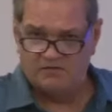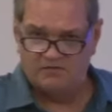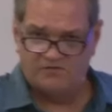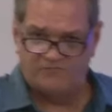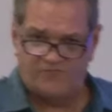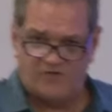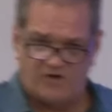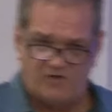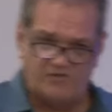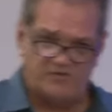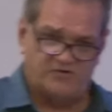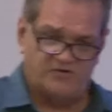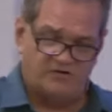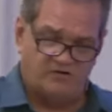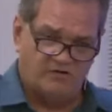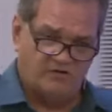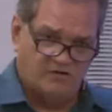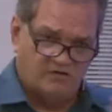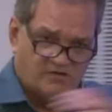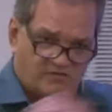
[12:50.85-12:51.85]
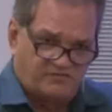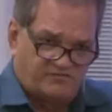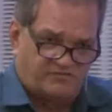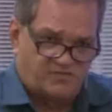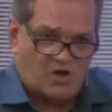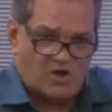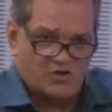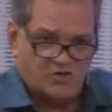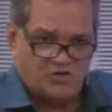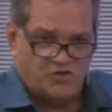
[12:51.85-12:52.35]
the Father
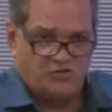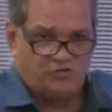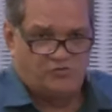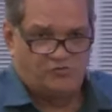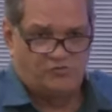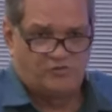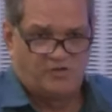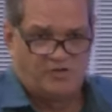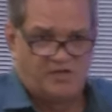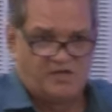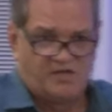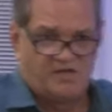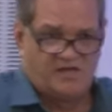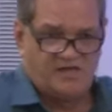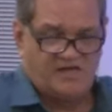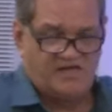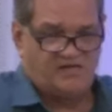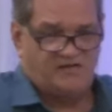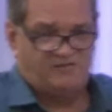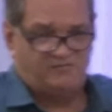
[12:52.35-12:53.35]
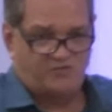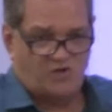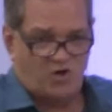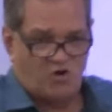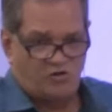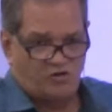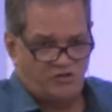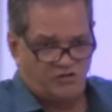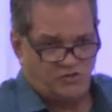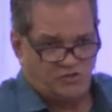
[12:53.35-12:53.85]
saw you and is
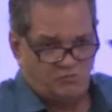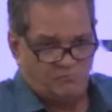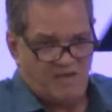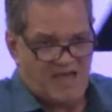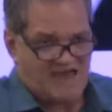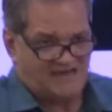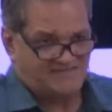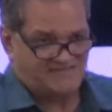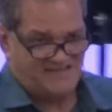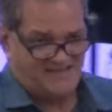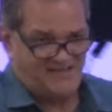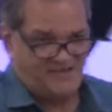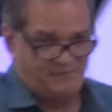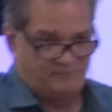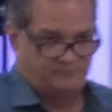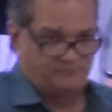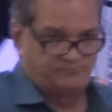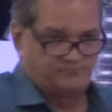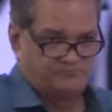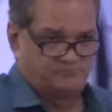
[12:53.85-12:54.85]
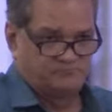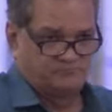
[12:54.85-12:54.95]
calling you back to him.